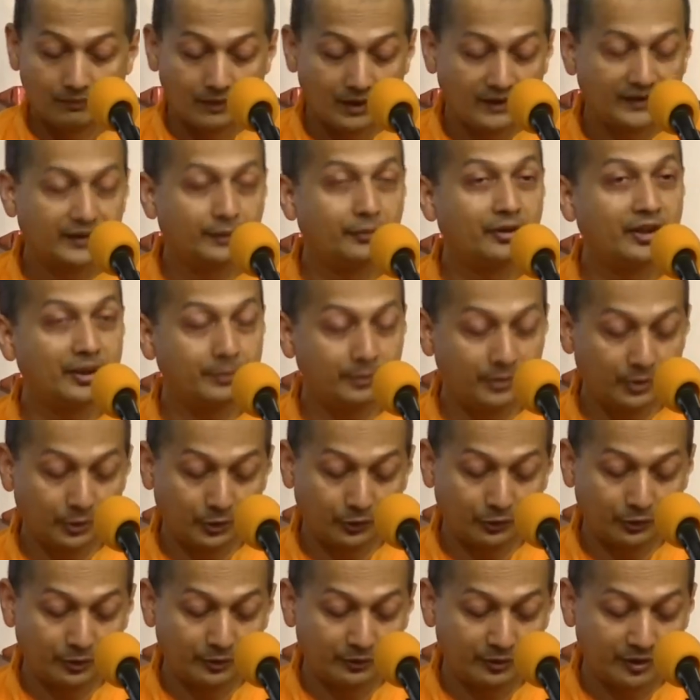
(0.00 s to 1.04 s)
This is a very
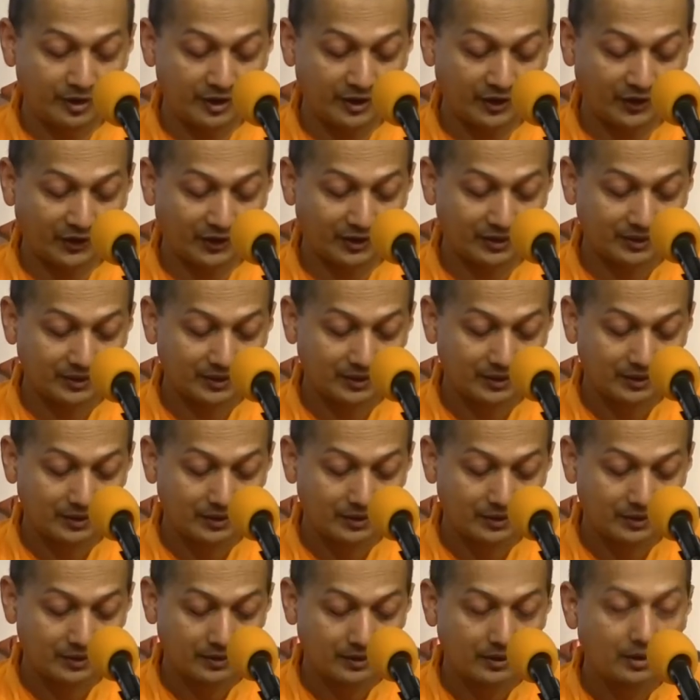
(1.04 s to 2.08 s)
beautiful verse.
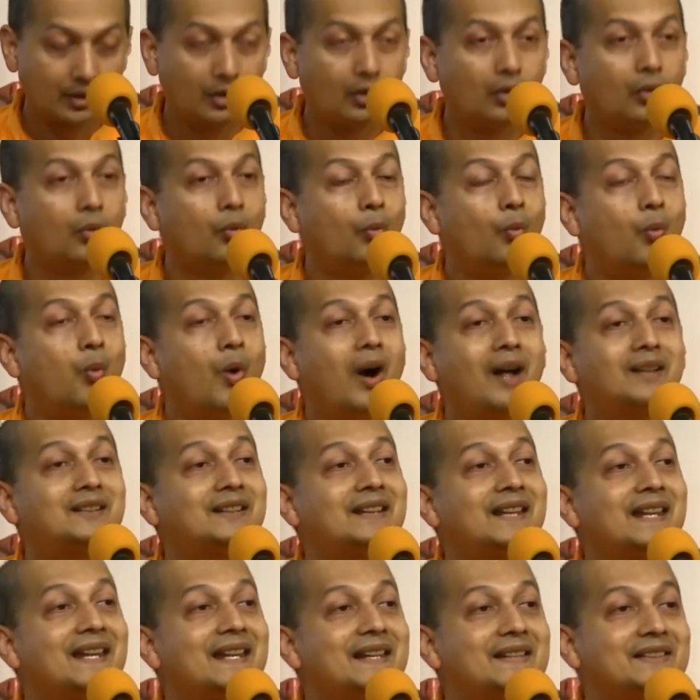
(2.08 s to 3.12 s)

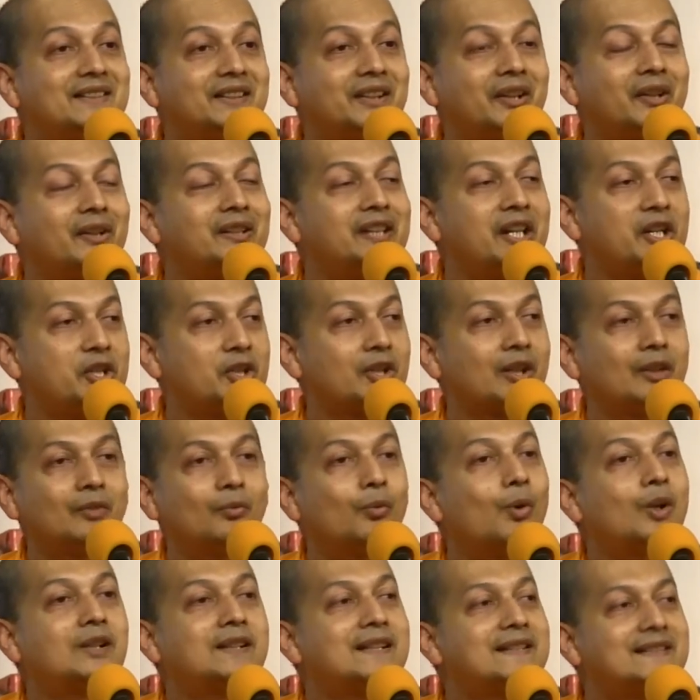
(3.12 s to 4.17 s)
What is
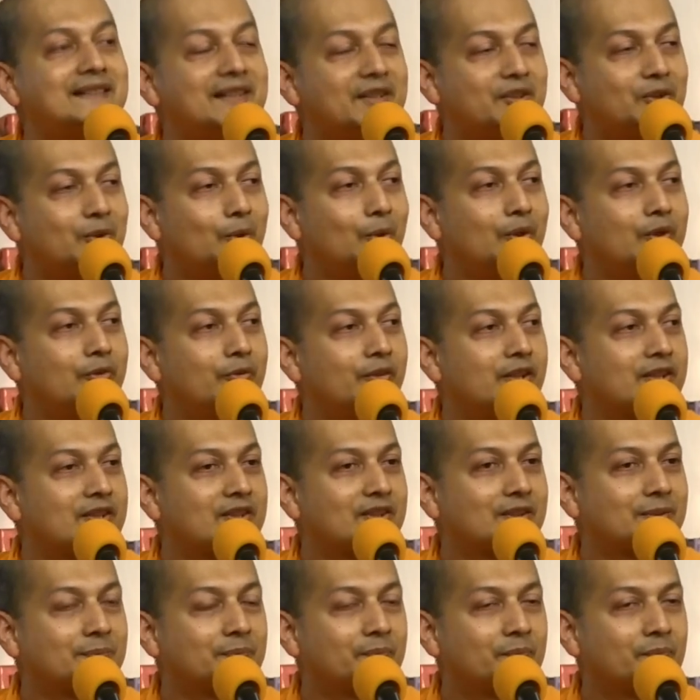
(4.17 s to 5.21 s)
creation? What is this
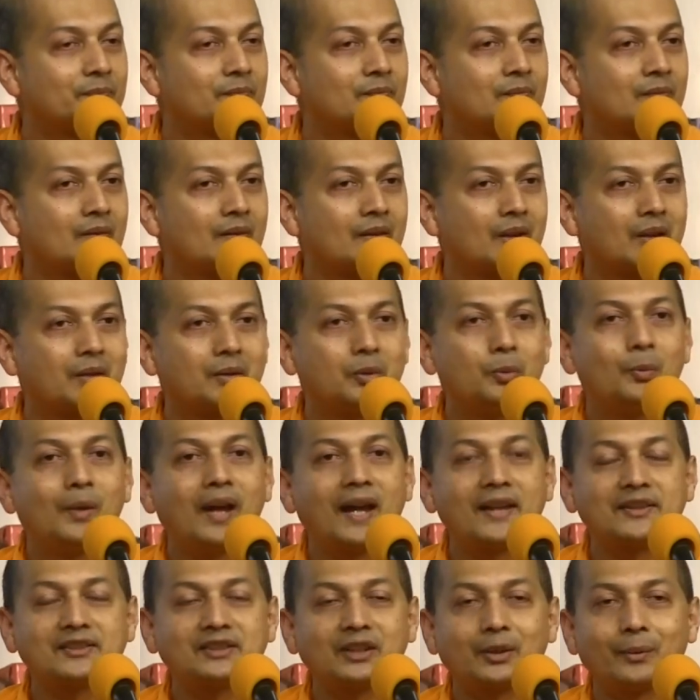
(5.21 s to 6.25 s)
universe? You may
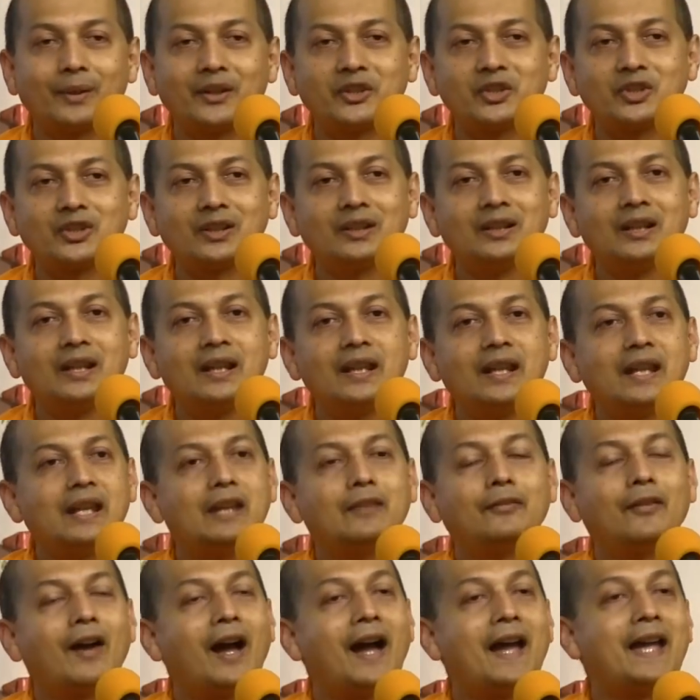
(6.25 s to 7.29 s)
ask the question,
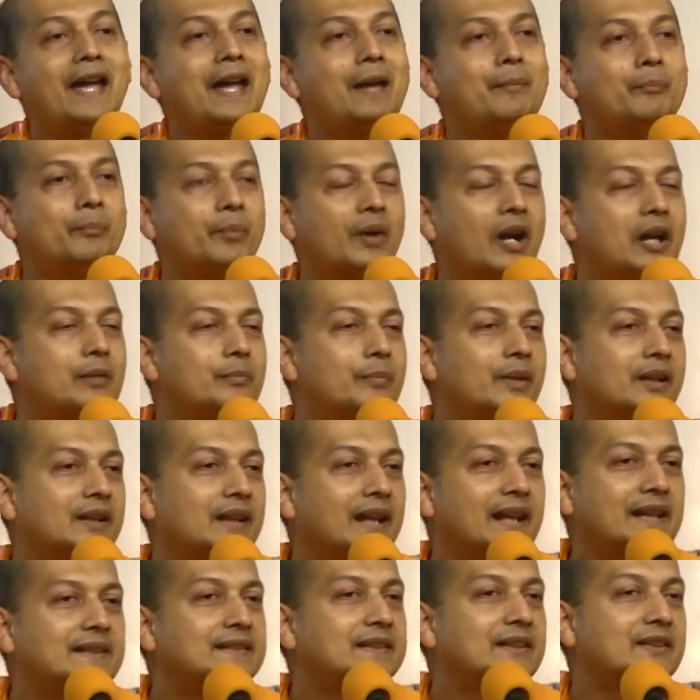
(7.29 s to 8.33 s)
if I am
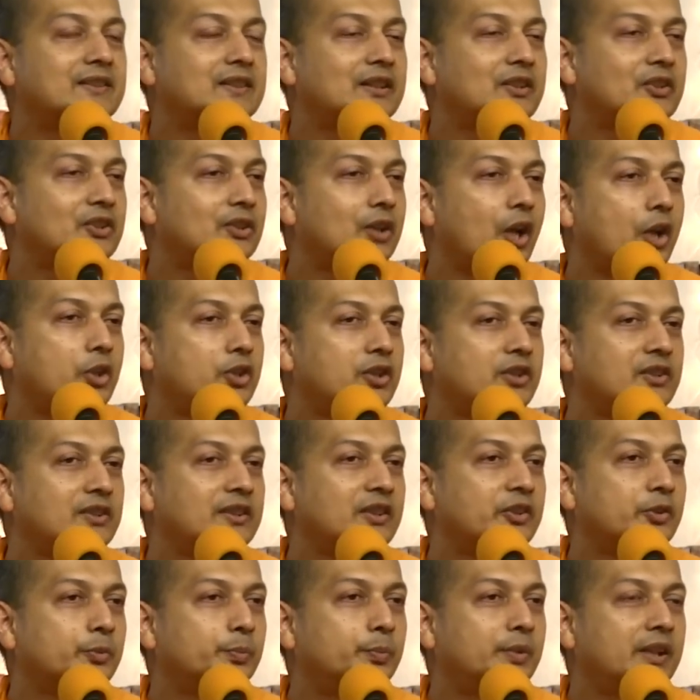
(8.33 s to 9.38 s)
Brahman, existence,
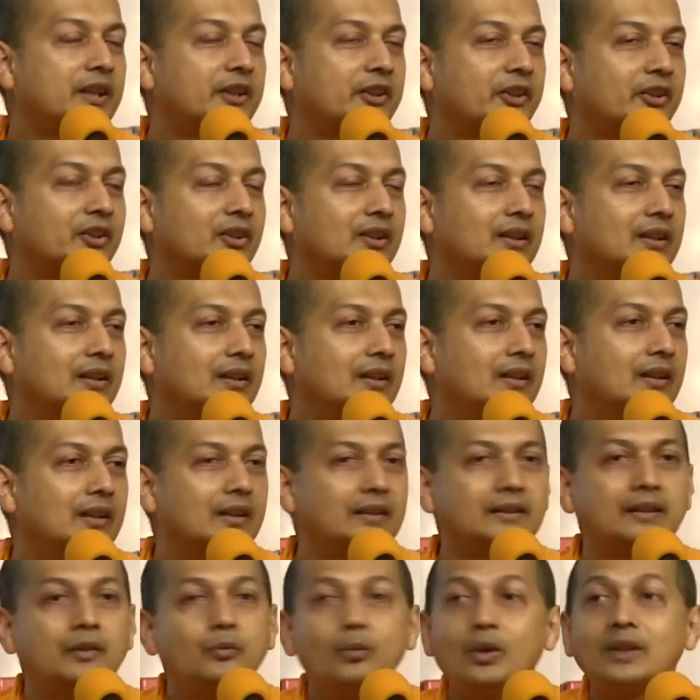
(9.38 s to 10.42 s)
consciousness, bliss,
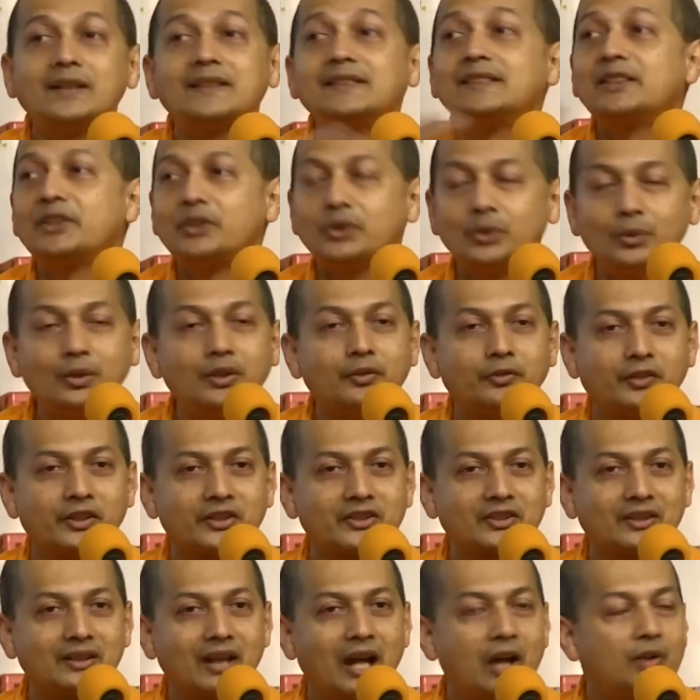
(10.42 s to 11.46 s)
then what is this
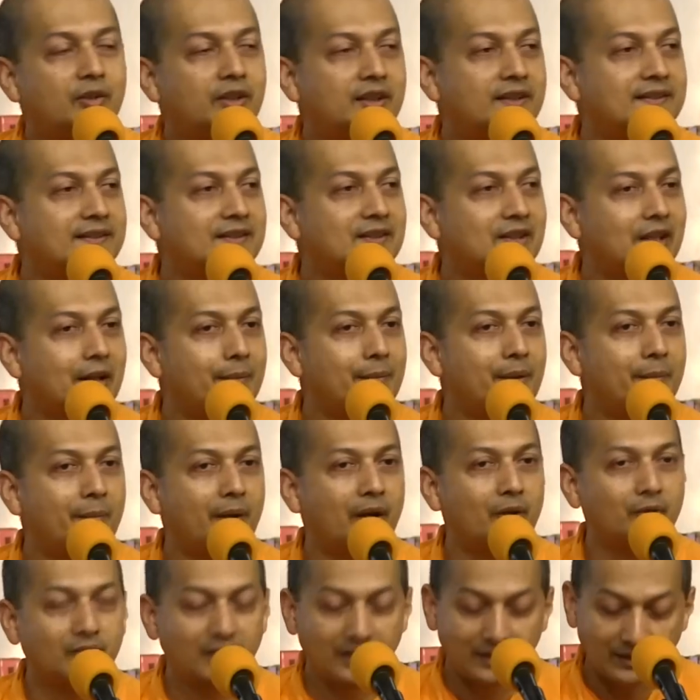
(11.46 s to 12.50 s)
universe? How does it come
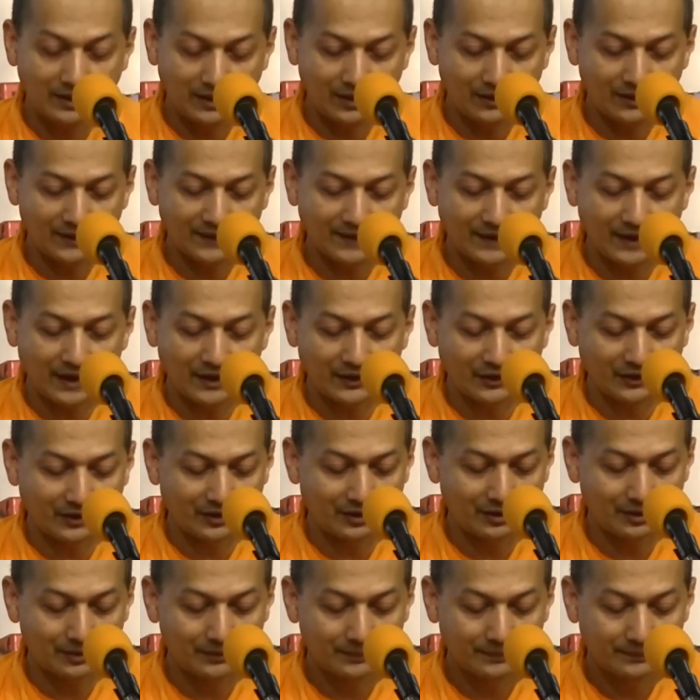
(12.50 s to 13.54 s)
about? Here is the
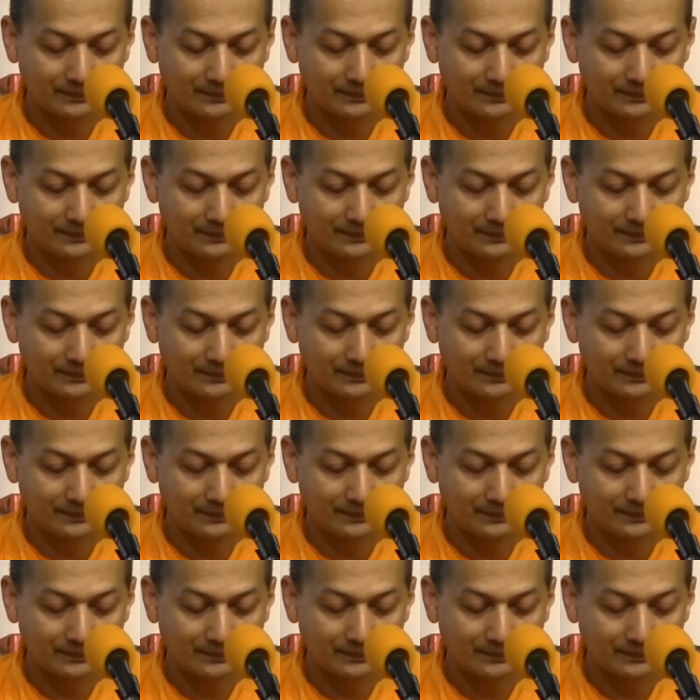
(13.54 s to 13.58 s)
answer.